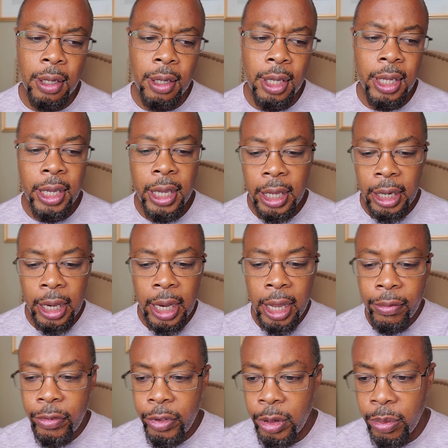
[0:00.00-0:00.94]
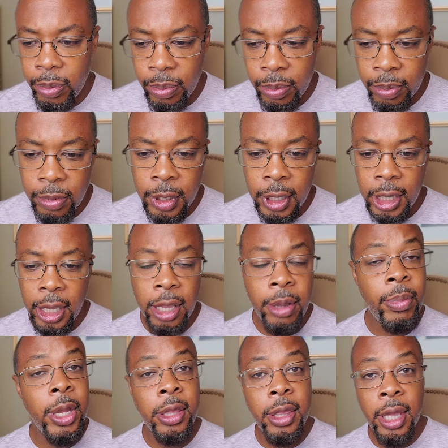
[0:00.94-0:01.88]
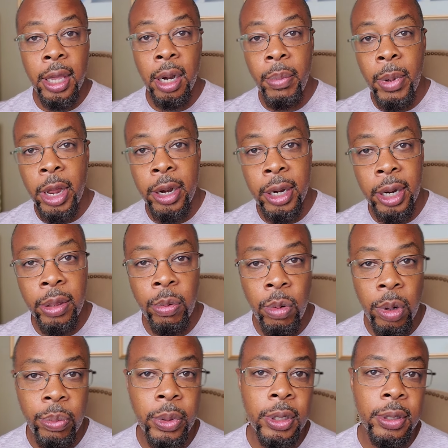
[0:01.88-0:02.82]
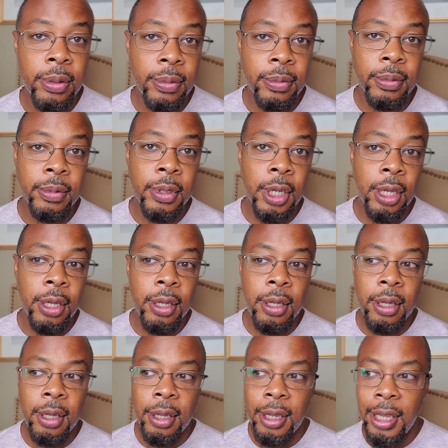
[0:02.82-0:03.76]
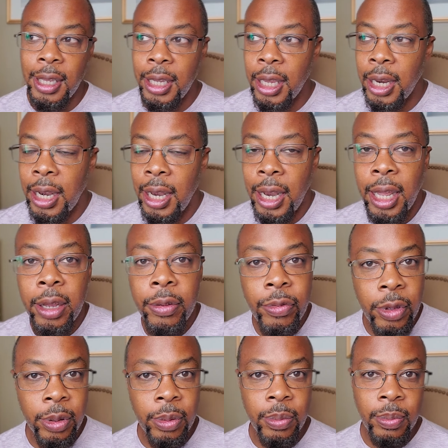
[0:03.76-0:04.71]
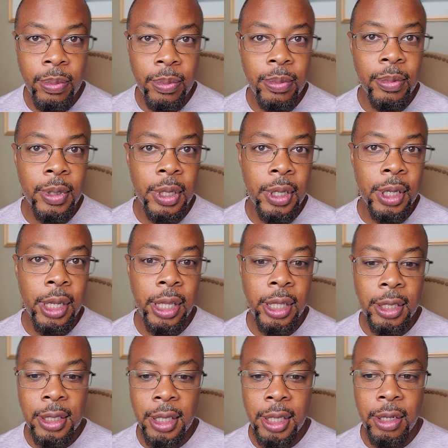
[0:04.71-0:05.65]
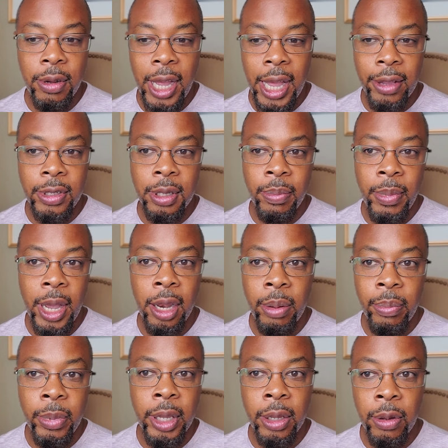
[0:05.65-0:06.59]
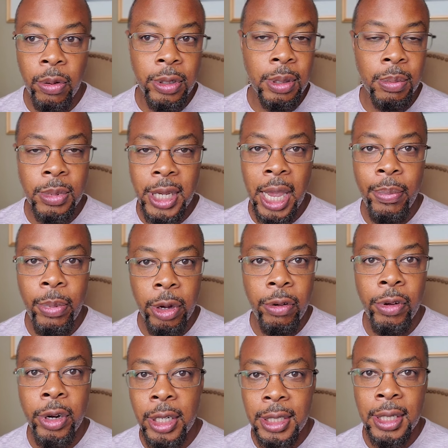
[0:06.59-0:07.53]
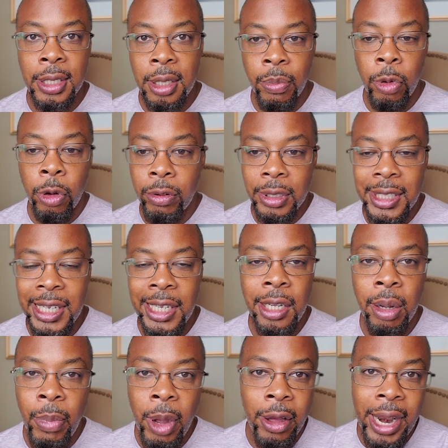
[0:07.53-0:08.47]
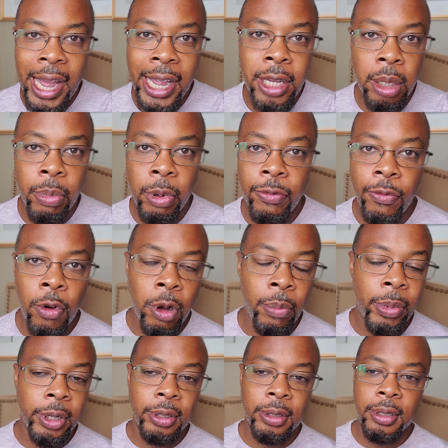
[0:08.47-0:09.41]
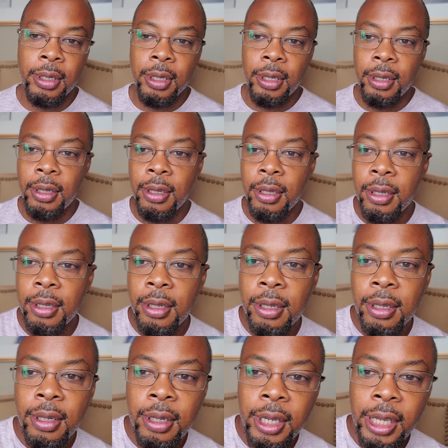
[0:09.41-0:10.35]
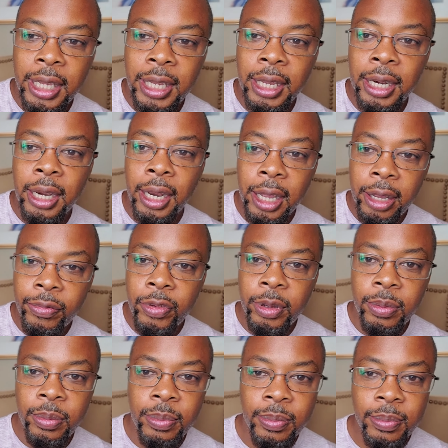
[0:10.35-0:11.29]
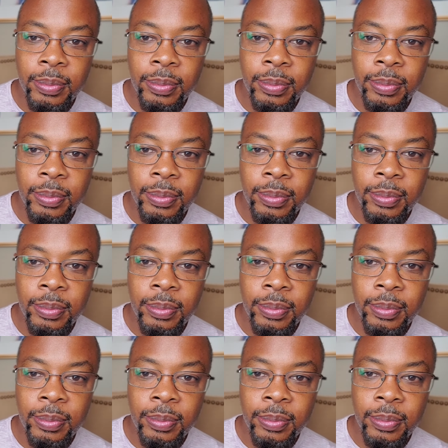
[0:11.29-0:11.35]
He can love you and be thinking about another woman. He can love you and still have some element or some type of criticism or critique about how you're performing. He can love you